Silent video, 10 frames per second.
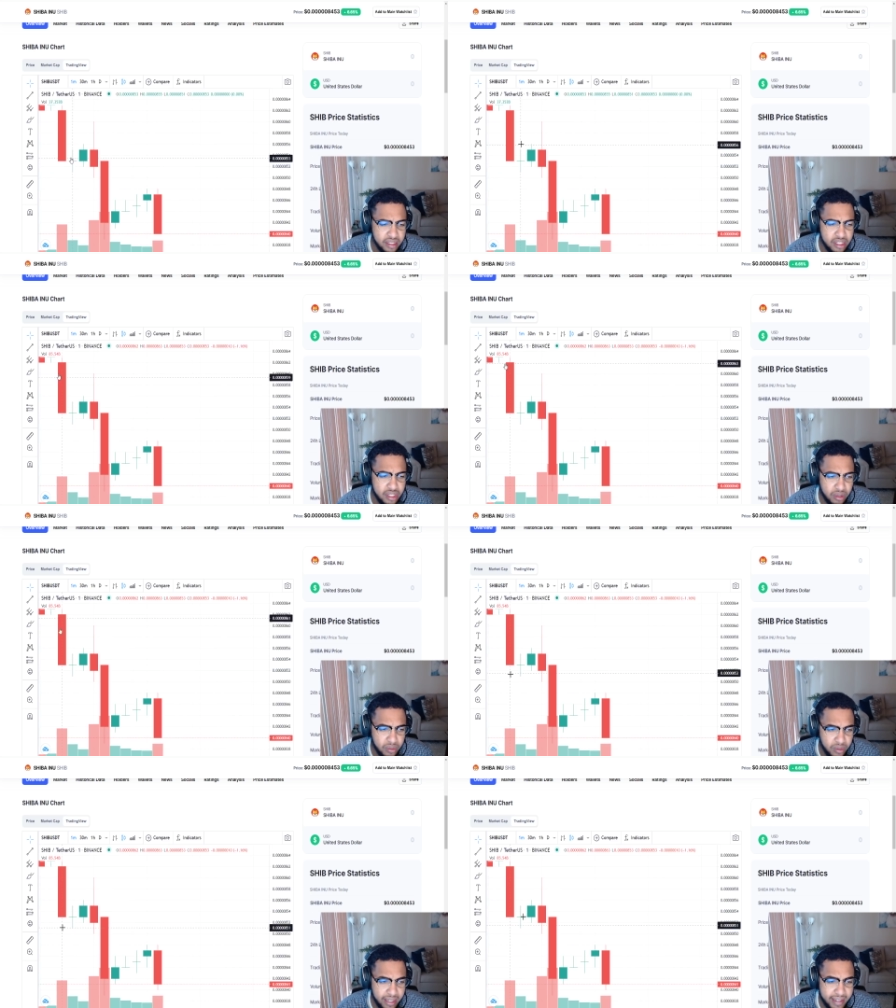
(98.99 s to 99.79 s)
So
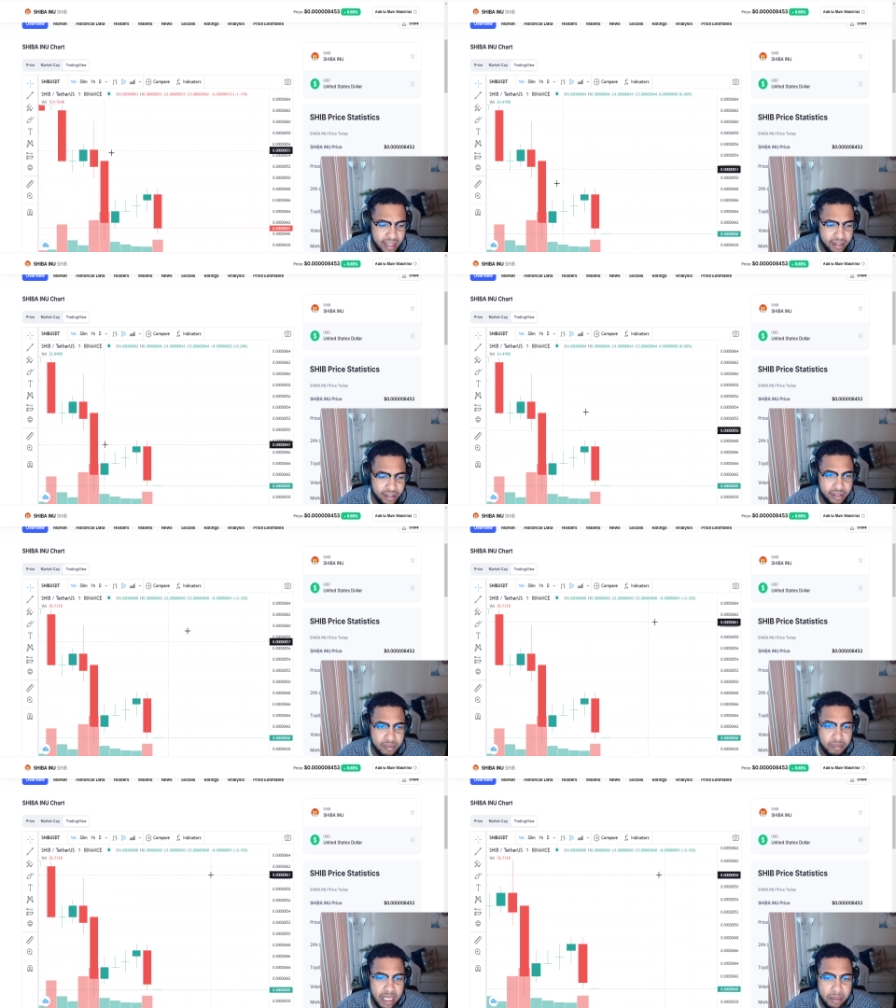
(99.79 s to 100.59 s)
again,
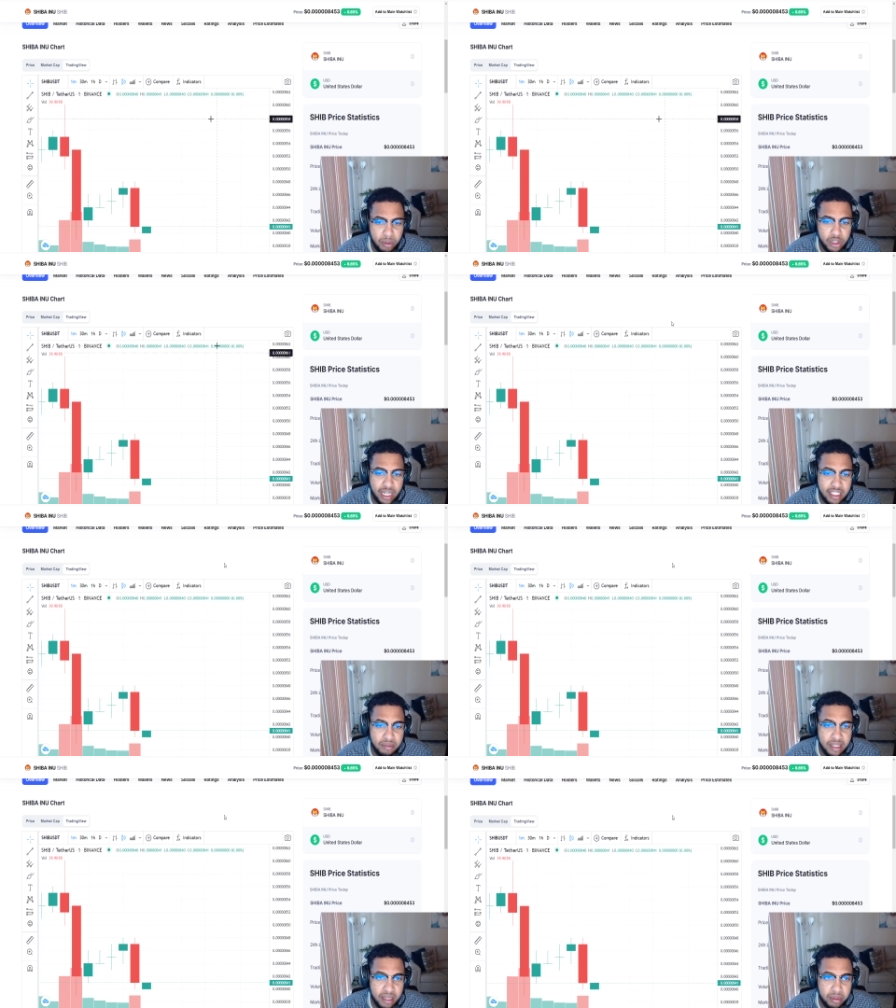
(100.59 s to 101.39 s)
people trying to
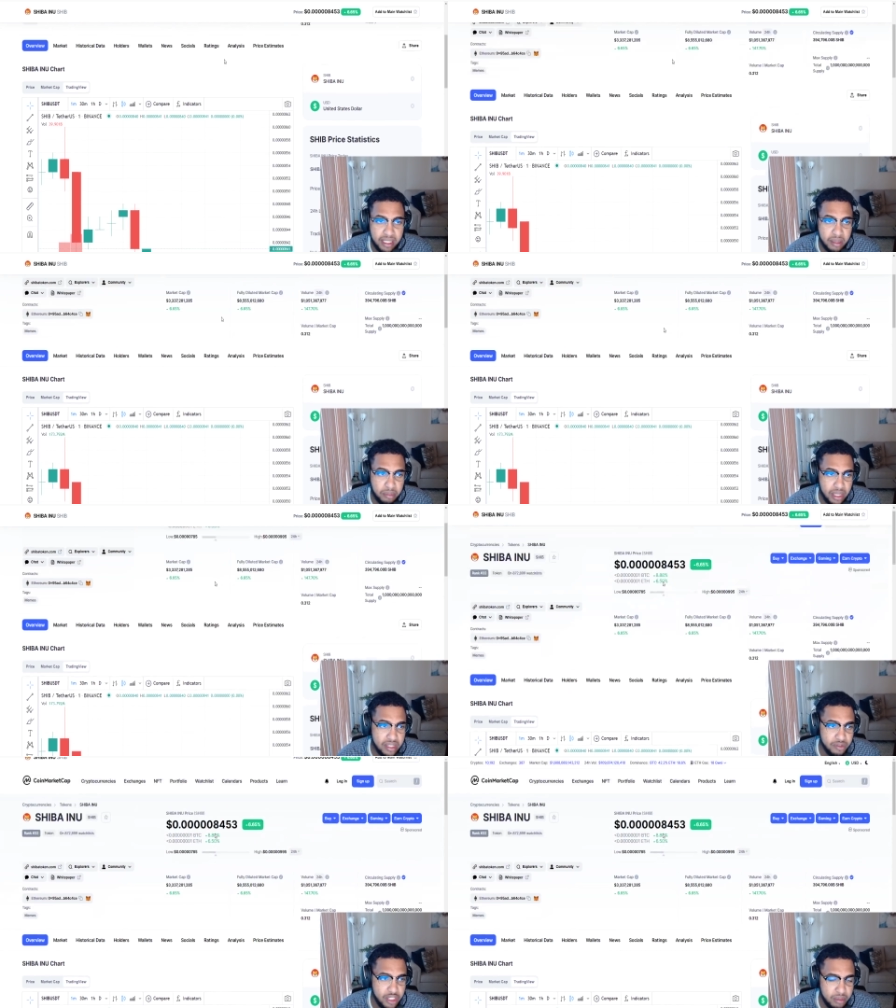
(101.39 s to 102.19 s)
manipulate the price
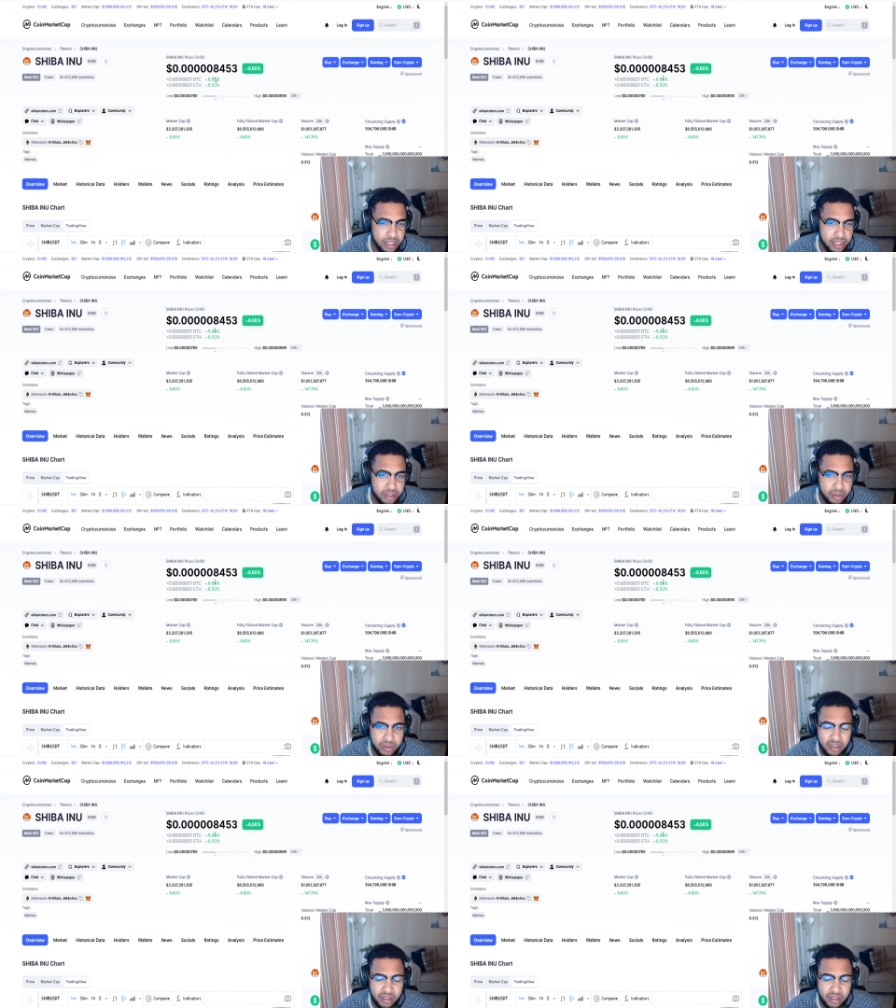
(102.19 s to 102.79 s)
of Shiba Inu.